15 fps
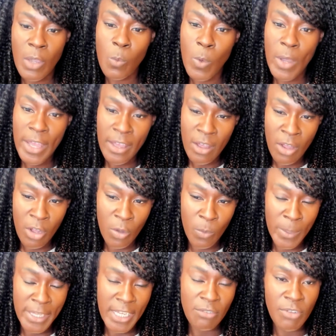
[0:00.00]
Where are
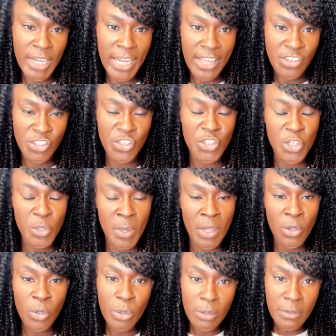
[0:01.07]
we in relation to
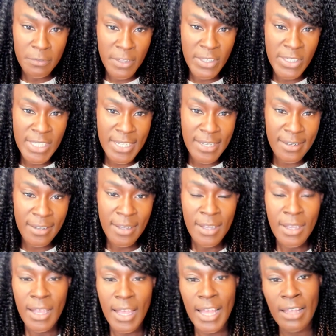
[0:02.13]
our core funding,
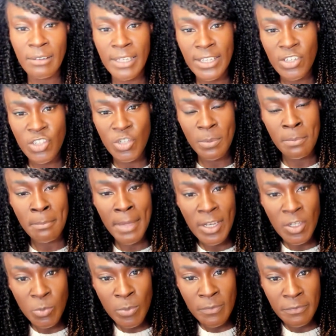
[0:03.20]
our leadership and
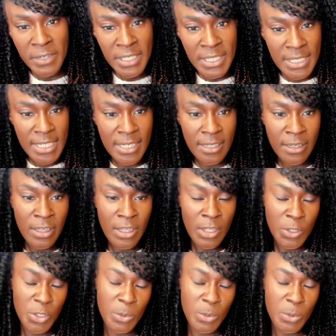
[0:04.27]
management funding?